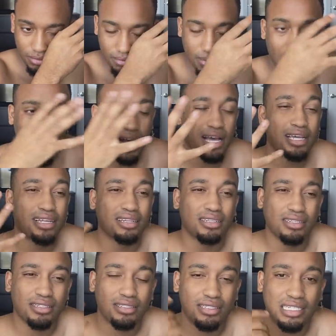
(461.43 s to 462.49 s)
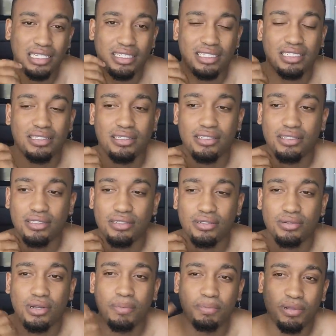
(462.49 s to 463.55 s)
mind
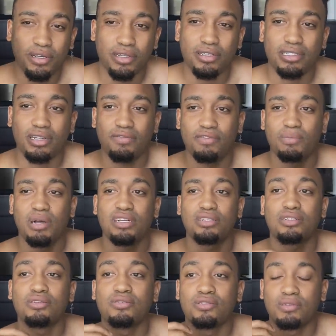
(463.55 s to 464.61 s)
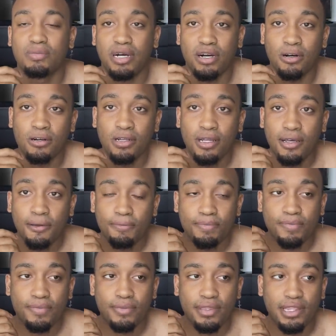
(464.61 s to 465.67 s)
and put yourself in my shoes about
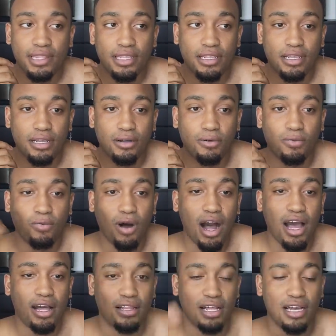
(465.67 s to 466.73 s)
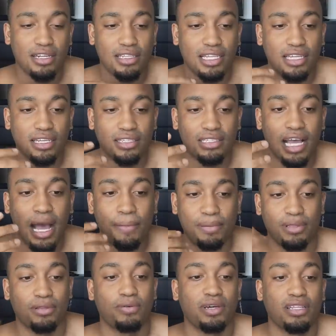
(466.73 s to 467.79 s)
why a lot of things
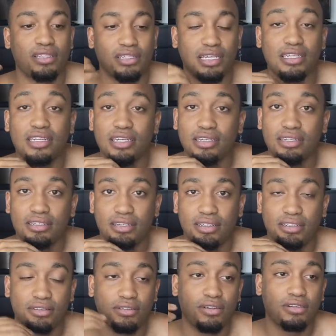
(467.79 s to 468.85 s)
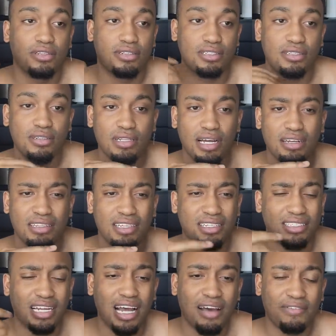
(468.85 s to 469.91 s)
happen the way that they did. And, you know, there's still a lot of
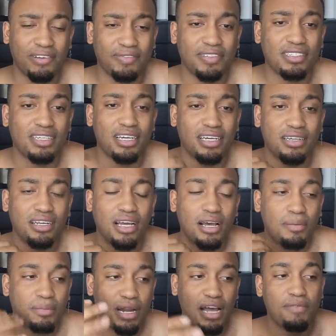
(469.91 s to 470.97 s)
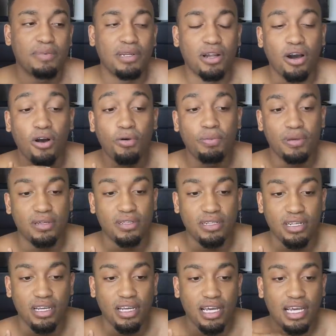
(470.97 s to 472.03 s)
things that I haven't even said, but I've been
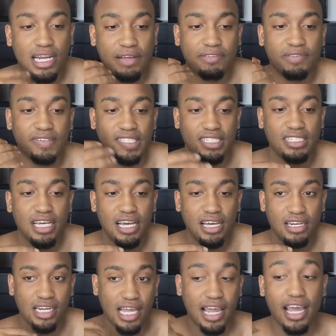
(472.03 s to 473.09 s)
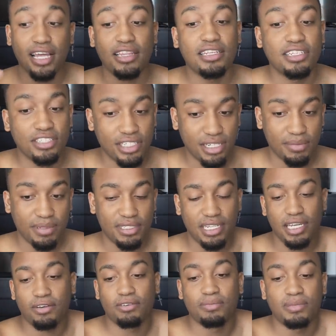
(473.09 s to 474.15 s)
open, and I've even said Anthony's going to be
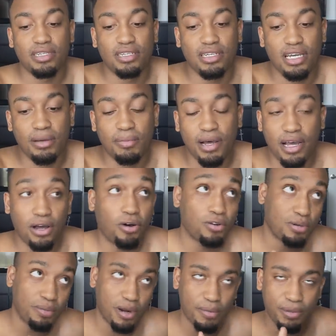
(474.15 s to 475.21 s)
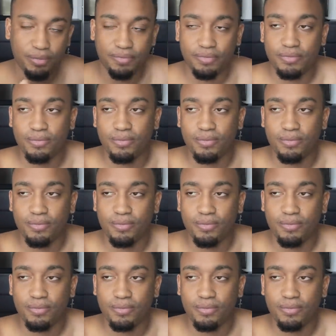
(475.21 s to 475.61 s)
staying with me in my old apartment.